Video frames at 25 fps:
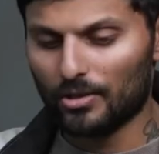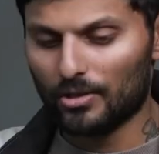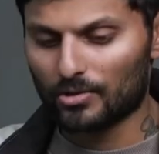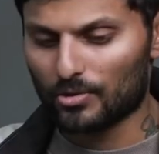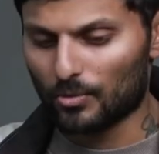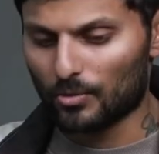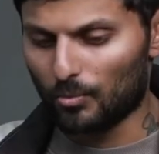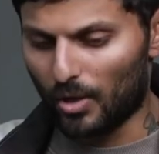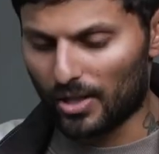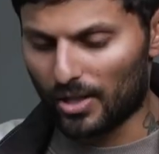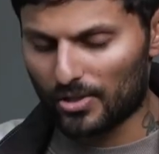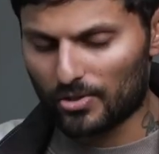
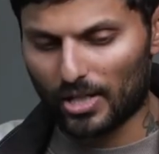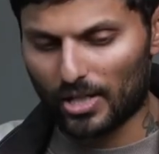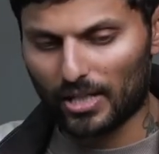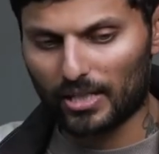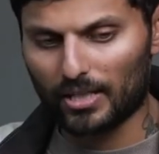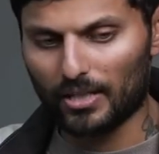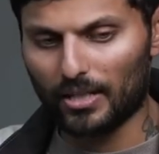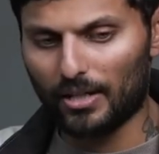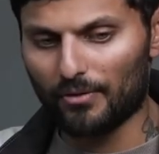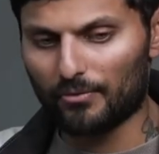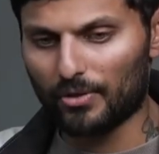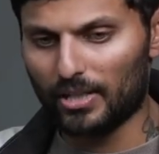So one
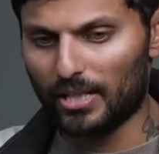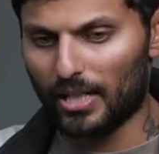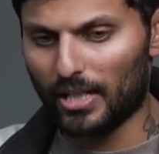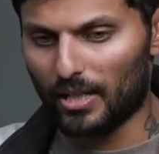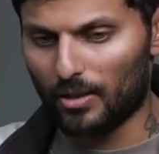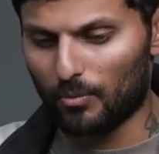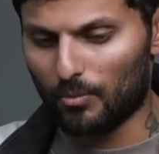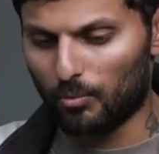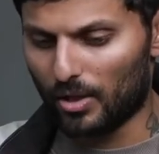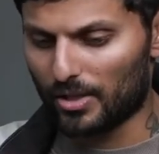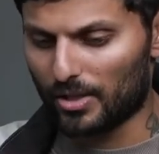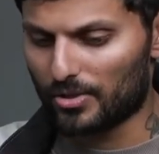check-in every
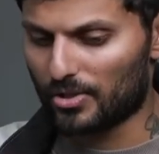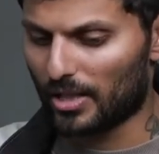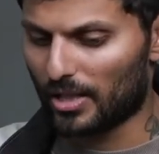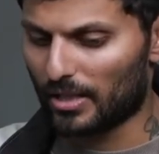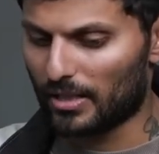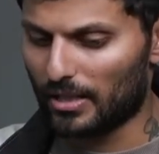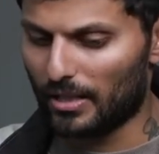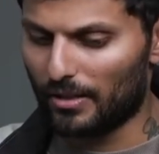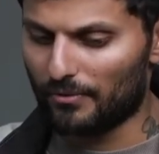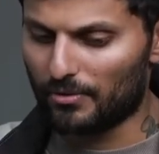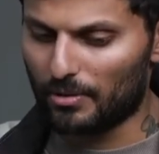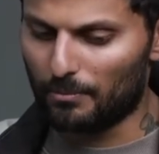day, one
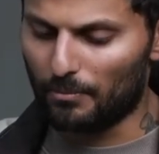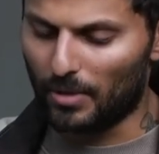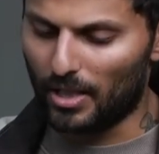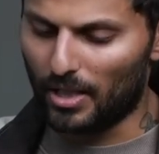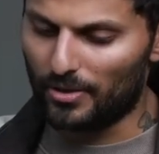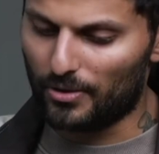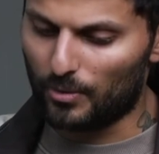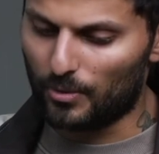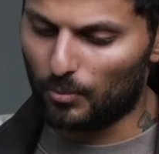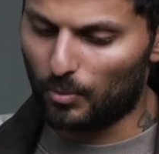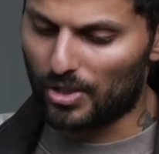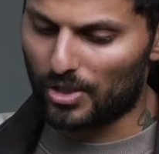check-in every
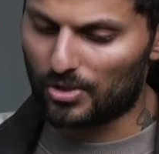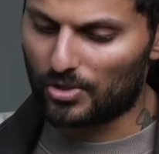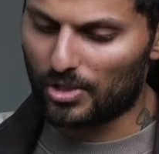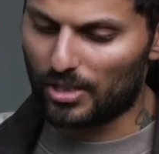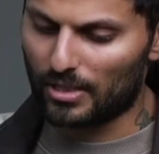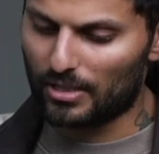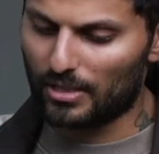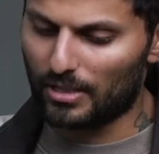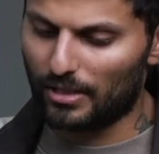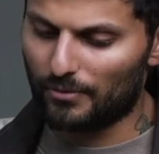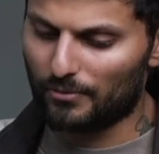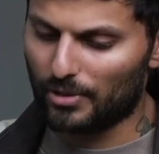month, one
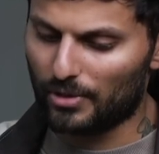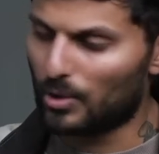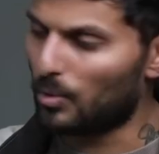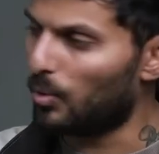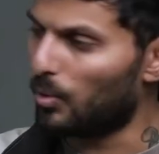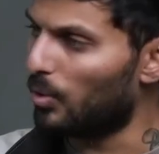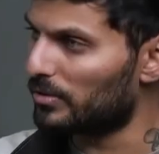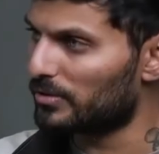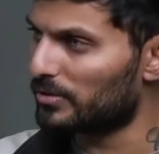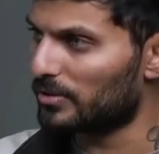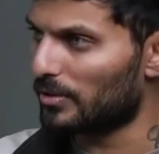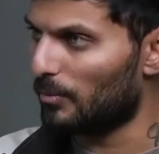check-in every
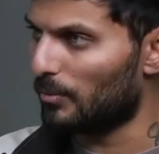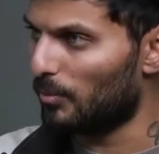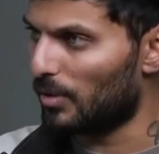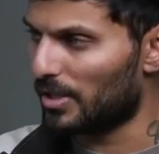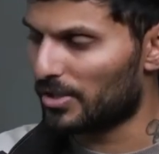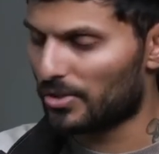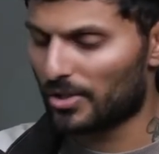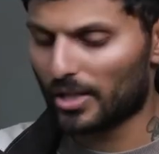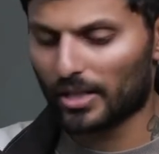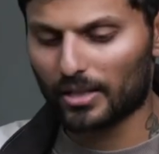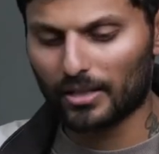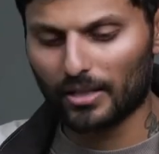quarter, and
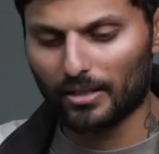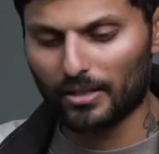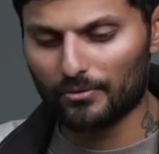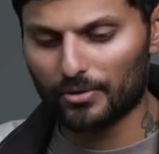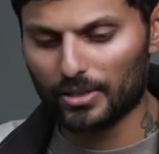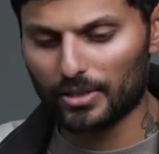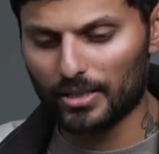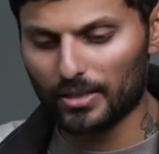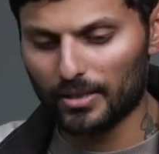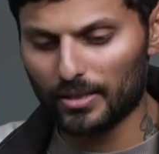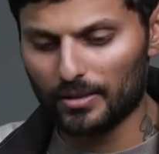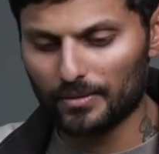one check-in
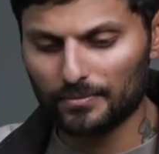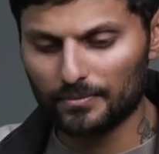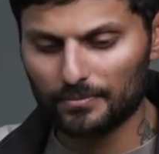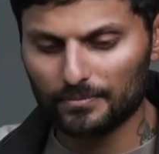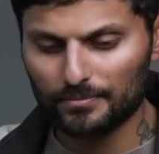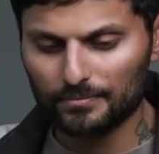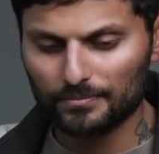every year.